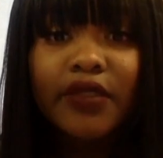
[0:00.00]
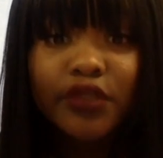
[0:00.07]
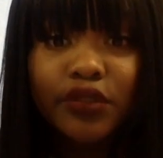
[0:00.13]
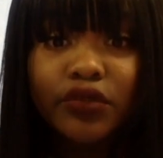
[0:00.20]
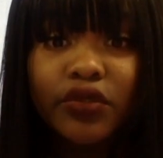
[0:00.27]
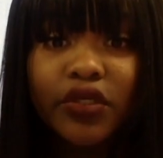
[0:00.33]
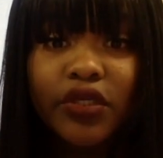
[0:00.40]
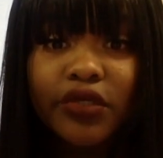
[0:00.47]
is
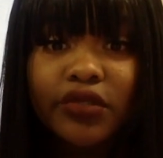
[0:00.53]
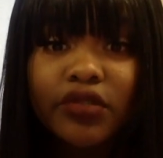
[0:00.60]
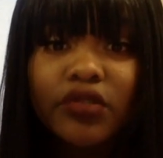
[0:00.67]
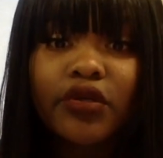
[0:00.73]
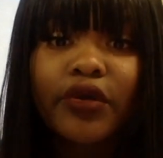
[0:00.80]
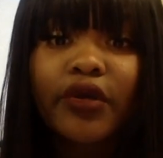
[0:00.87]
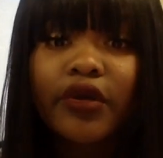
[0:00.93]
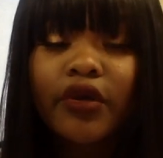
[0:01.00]
2 years.
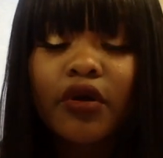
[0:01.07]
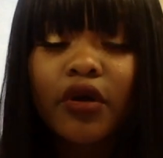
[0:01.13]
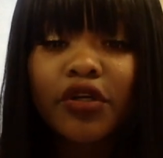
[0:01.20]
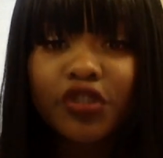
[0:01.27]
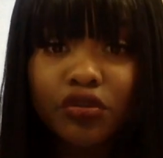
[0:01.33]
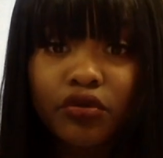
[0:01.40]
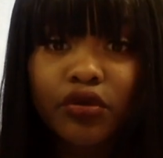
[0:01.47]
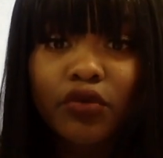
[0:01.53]
There are
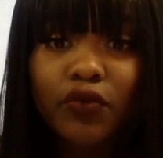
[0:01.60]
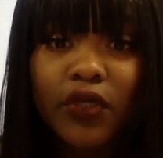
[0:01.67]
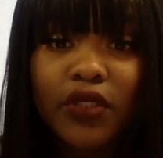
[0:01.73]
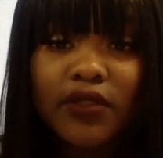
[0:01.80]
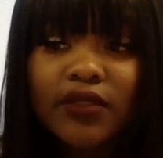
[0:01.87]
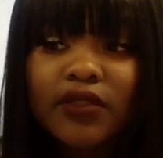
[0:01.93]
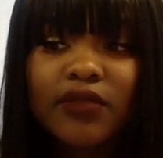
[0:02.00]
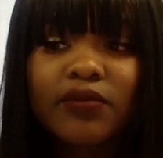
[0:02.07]
shorter
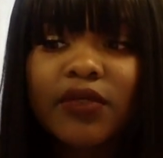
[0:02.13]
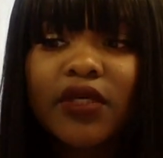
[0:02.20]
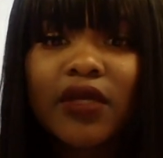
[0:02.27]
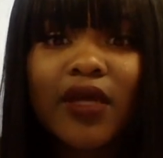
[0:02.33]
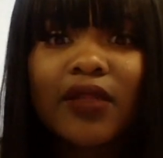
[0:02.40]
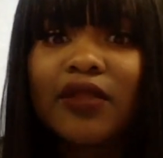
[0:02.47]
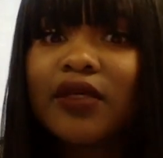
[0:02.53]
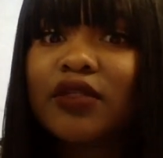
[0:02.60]
ones, but
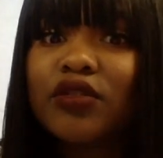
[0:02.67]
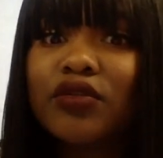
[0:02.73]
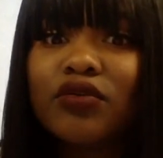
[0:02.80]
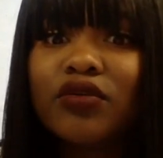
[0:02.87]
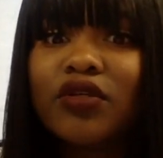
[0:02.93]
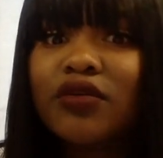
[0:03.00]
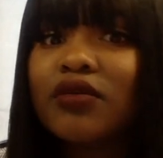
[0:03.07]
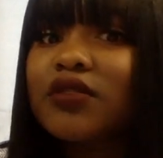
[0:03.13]
I think 2
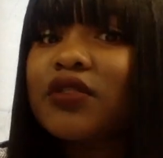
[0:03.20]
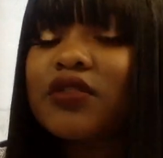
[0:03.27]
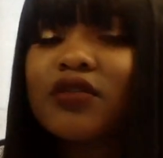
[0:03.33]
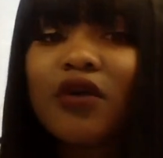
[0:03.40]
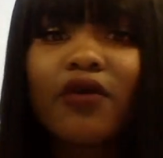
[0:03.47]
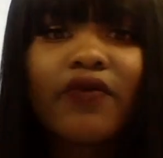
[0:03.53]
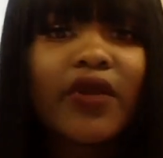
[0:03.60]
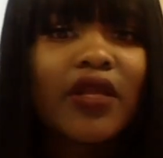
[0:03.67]
years is
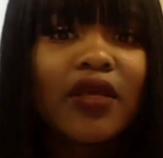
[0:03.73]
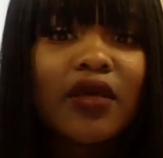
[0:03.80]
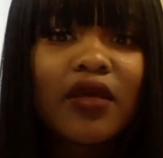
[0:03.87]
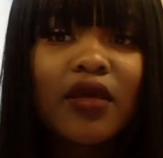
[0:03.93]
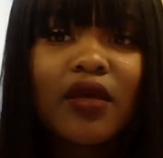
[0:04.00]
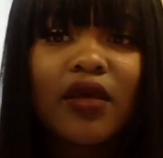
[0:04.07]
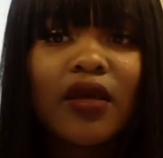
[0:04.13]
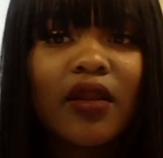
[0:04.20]
already
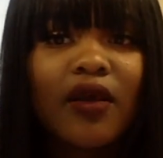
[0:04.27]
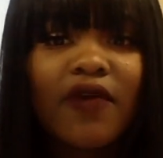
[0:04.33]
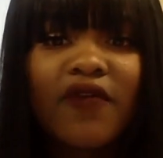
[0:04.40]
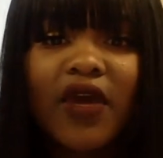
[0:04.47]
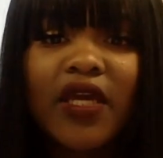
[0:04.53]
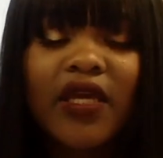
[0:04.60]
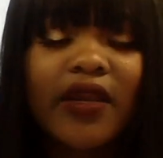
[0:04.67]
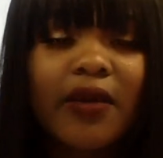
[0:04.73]
enough.
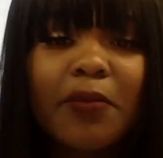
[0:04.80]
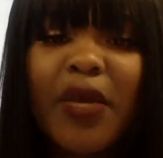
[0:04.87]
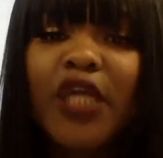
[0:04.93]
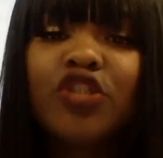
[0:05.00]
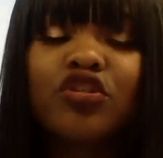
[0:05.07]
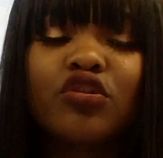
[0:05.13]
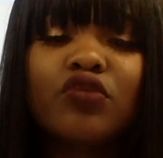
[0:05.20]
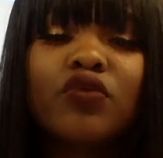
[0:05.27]
I can
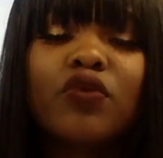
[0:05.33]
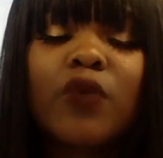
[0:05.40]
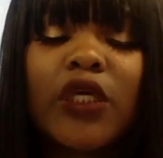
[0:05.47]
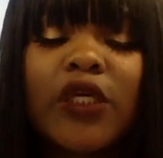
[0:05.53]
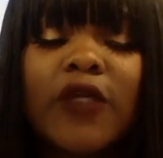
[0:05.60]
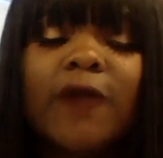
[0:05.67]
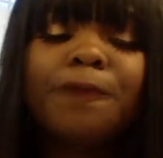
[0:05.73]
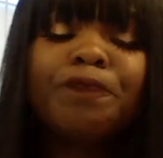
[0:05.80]
imagine doing
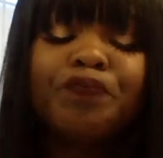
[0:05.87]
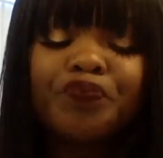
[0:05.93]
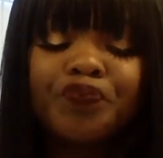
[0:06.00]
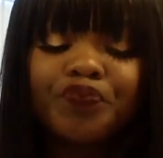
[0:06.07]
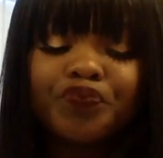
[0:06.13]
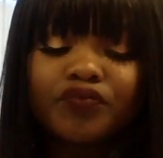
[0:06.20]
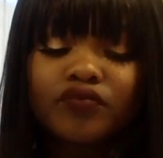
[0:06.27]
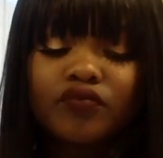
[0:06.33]
1 year.
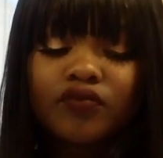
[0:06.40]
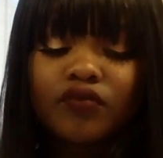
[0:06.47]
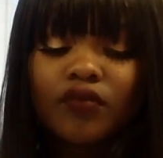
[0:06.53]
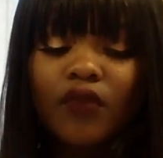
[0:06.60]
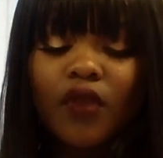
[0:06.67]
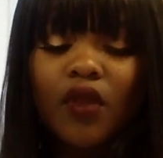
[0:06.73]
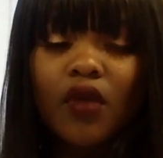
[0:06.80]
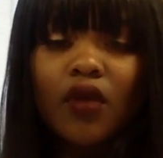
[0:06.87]

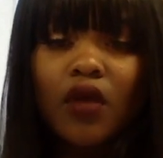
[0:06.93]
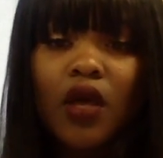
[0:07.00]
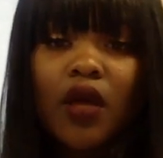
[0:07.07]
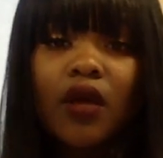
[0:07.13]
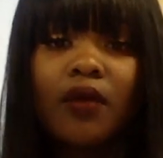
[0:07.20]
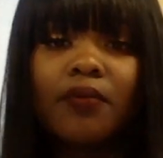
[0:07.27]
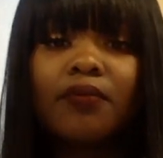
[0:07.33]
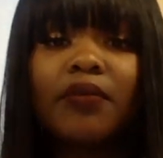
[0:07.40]

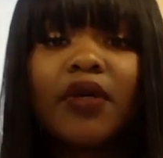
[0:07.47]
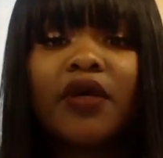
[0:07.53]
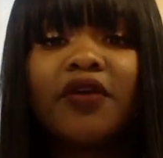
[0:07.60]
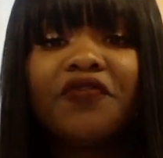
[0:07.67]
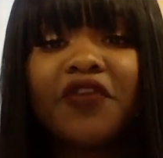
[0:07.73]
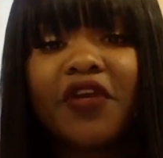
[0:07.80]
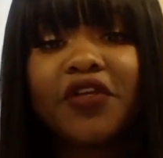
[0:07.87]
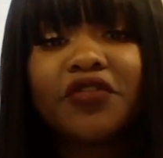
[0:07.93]
But
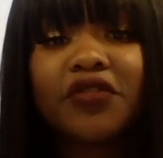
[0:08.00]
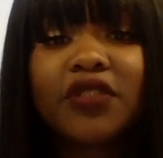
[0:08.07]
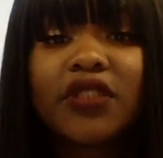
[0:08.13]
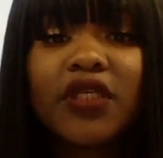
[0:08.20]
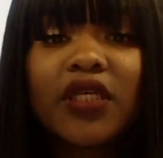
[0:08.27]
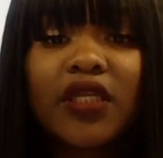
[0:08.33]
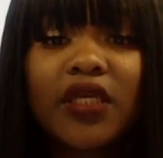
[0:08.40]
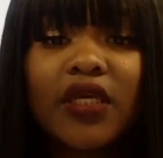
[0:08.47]
if you're
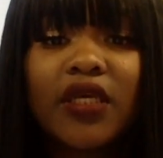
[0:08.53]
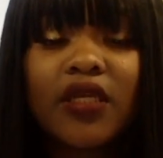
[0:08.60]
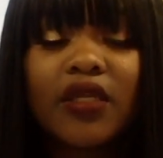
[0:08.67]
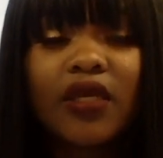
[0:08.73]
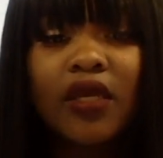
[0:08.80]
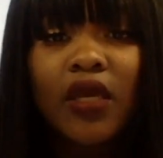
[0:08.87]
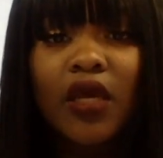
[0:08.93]
interested in